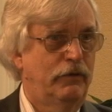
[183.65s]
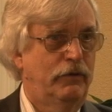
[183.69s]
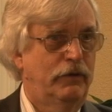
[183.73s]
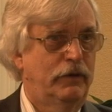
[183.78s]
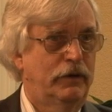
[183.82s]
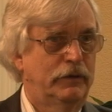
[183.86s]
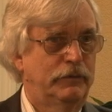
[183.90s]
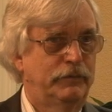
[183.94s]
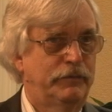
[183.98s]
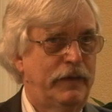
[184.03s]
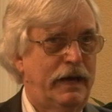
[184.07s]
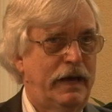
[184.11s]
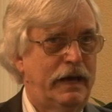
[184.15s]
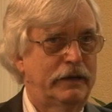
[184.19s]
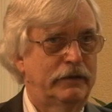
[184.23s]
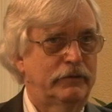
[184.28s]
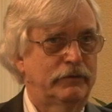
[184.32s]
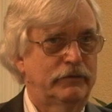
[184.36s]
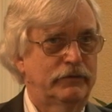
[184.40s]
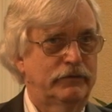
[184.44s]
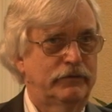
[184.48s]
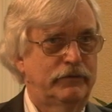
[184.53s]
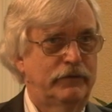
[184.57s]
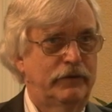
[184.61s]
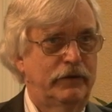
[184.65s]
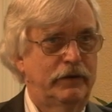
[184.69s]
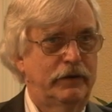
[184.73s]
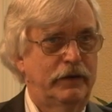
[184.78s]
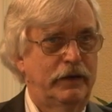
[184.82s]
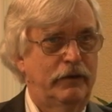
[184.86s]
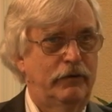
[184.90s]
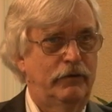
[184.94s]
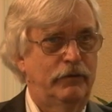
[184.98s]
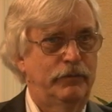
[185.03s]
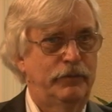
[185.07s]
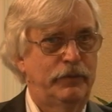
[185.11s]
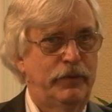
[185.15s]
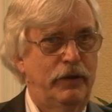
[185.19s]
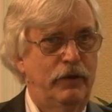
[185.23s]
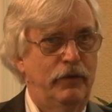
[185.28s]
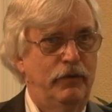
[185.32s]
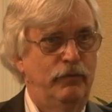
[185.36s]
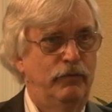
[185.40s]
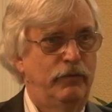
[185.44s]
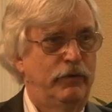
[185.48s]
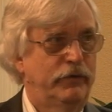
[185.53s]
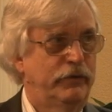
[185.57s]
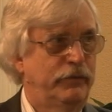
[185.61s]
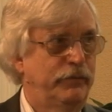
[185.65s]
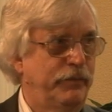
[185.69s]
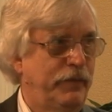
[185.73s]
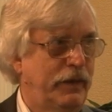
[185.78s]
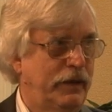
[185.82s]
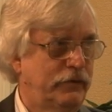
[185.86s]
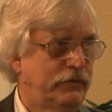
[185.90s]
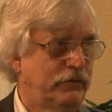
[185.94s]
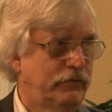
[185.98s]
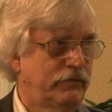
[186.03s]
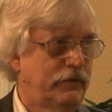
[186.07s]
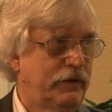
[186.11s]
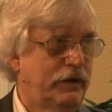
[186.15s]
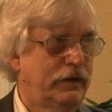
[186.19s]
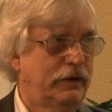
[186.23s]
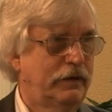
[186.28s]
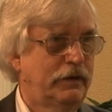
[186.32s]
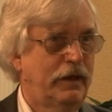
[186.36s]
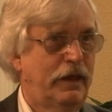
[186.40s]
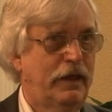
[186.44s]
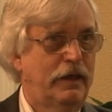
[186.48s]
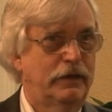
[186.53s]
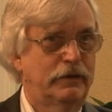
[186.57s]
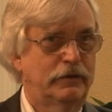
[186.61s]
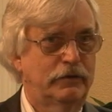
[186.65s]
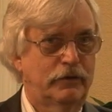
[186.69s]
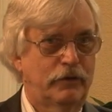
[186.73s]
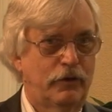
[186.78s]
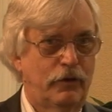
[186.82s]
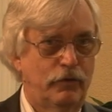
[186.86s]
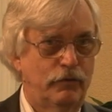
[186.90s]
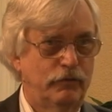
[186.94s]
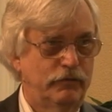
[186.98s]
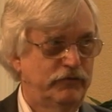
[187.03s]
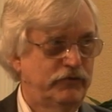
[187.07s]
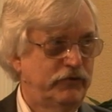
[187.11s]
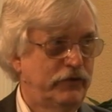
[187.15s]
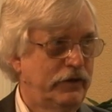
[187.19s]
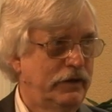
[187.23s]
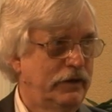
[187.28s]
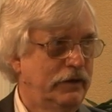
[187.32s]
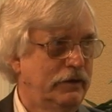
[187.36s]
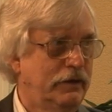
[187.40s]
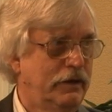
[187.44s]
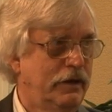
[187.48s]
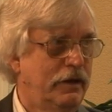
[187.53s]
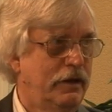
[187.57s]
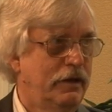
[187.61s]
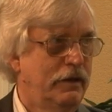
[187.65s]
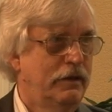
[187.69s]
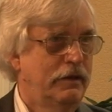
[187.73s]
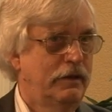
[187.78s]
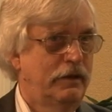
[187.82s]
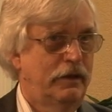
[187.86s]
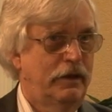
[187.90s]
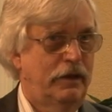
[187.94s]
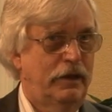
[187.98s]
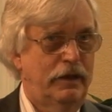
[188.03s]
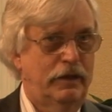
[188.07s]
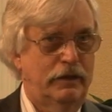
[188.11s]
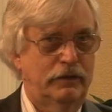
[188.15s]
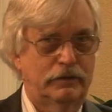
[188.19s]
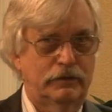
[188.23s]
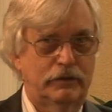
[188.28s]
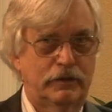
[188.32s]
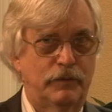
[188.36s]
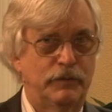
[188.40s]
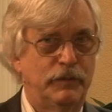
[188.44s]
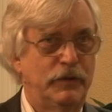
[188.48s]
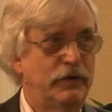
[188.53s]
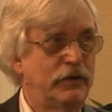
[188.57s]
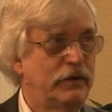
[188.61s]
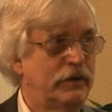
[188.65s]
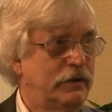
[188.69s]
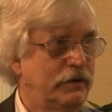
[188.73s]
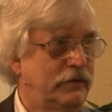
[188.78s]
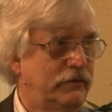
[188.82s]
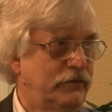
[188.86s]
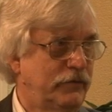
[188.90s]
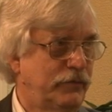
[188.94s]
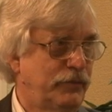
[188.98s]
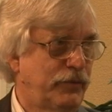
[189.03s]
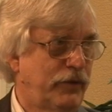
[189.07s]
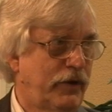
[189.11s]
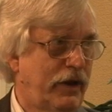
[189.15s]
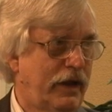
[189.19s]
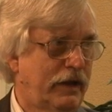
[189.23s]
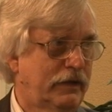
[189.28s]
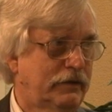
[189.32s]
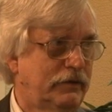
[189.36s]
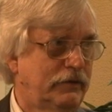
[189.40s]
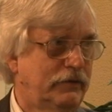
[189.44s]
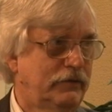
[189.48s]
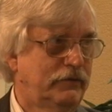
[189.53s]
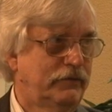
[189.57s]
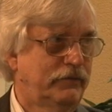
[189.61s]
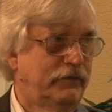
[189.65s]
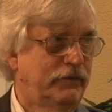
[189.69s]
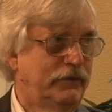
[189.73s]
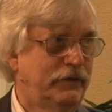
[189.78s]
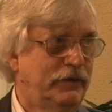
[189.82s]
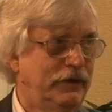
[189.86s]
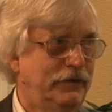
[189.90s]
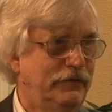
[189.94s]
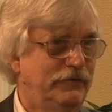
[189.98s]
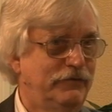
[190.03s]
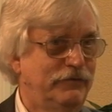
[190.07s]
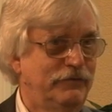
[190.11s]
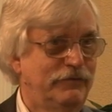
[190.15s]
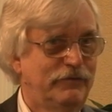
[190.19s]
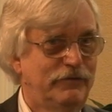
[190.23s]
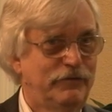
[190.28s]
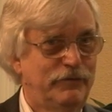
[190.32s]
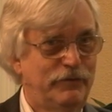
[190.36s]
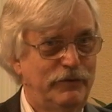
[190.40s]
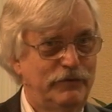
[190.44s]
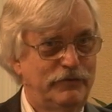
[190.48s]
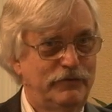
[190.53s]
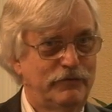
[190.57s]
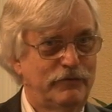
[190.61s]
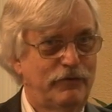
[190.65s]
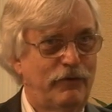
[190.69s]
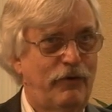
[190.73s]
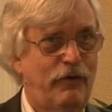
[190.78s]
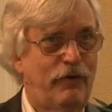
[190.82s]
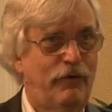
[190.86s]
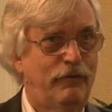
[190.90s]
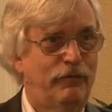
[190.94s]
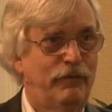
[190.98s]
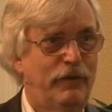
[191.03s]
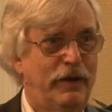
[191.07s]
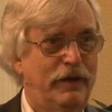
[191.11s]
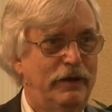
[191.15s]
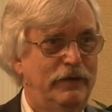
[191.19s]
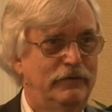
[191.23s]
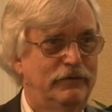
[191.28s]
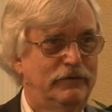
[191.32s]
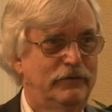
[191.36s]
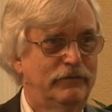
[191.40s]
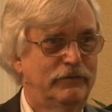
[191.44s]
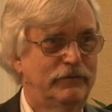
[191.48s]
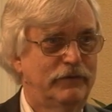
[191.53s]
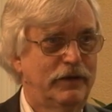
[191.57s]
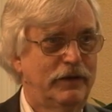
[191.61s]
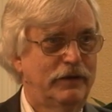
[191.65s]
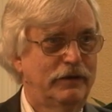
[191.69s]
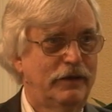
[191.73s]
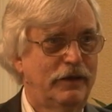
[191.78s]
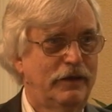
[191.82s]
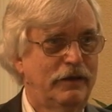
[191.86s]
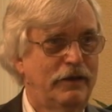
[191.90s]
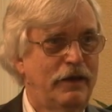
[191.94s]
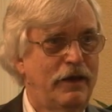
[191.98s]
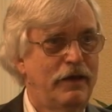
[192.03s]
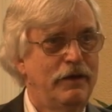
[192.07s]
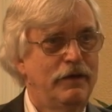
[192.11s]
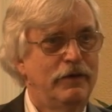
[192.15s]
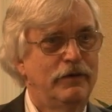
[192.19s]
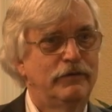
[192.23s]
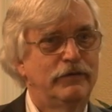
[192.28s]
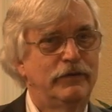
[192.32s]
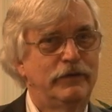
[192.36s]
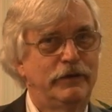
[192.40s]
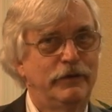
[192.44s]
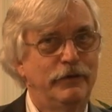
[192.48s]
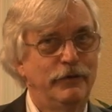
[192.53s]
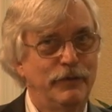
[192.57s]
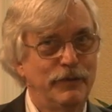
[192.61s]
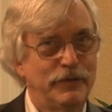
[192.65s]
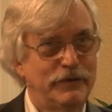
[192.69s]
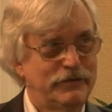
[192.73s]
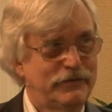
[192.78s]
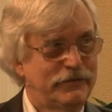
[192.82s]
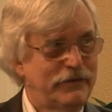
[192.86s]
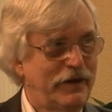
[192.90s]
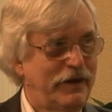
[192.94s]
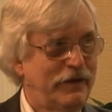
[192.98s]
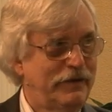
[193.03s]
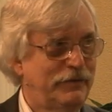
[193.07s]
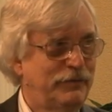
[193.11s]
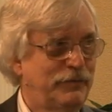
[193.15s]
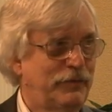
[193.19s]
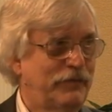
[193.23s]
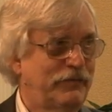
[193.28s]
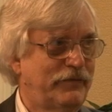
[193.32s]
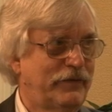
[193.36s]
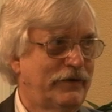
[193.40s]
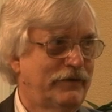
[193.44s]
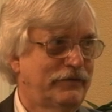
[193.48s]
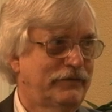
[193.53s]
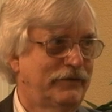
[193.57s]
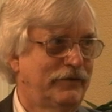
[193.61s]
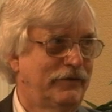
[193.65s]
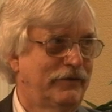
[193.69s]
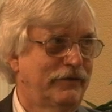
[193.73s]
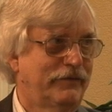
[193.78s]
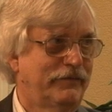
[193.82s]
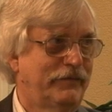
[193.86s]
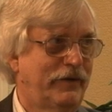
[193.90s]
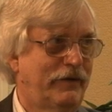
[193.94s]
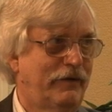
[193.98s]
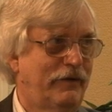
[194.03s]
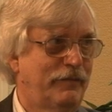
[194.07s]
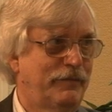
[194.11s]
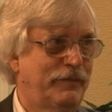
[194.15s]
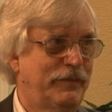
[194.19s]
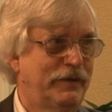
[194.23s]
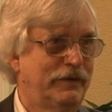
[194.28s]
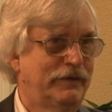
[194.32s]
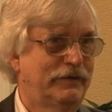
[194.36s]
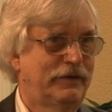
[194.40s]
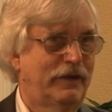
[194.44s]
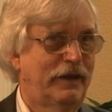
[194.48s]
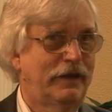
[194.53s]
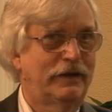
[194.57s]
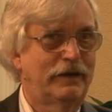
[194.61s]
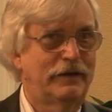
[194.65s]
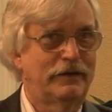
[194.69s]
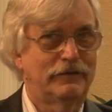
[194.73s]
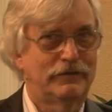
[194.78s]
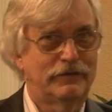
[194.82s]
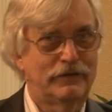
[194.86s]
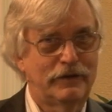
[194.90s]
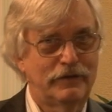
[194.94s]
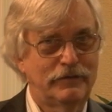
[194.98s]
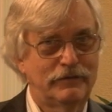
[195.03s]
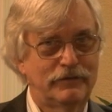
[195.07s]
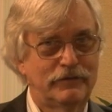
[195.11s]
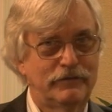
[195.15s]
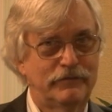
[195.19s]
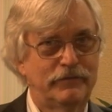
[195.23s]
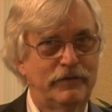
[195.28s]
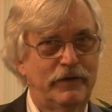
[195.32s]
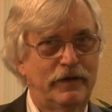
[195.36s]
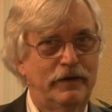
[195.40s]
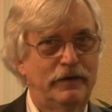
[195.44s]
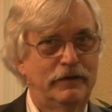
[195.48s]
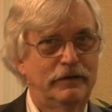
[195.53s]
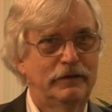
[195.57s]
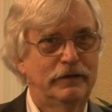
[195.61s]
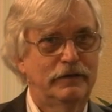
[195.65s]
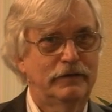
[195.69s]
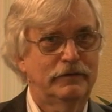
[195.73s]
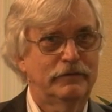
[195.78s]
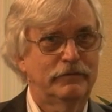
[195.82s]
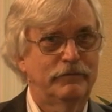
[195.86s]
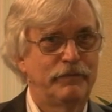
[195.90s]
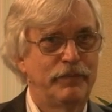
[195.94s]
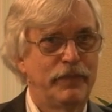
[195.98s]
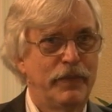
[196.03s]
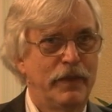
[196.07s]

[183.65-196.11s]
on models that help with mentoring and coaching and communities of practice for teachers, which are all ways of taking the human side of professional development and intensifying it.